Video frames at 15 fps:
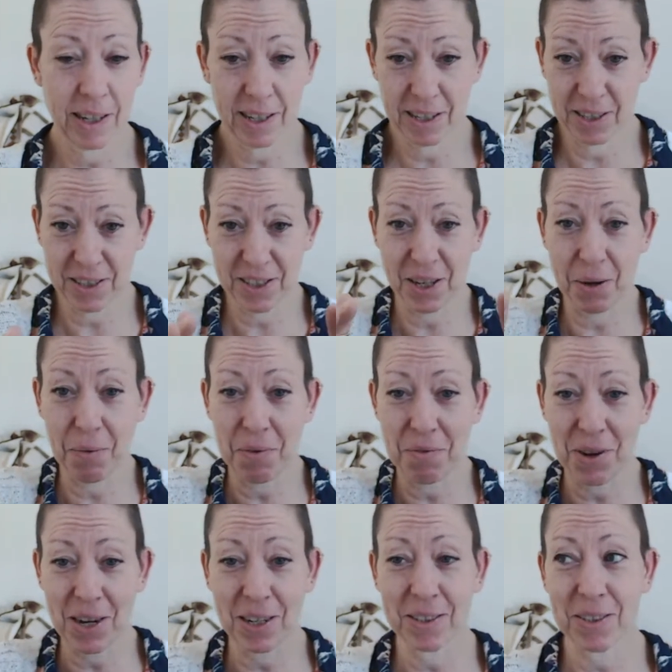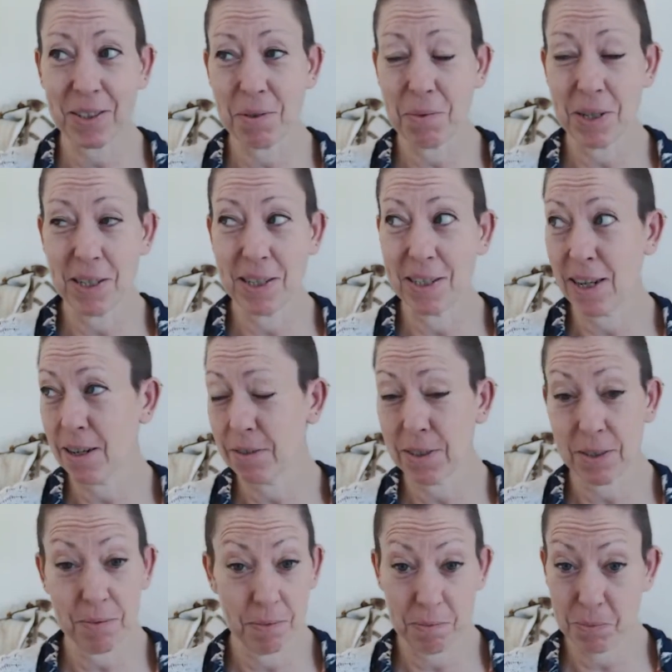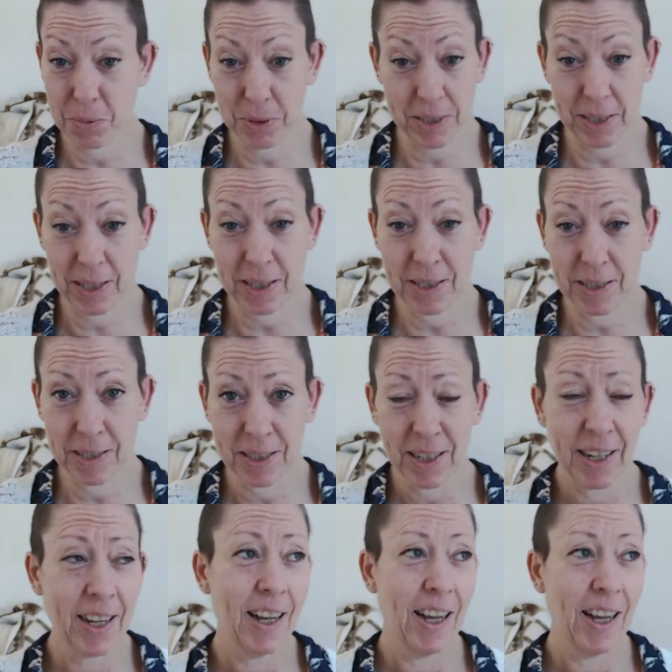Like, because there were rings at the window. I was like, what's this?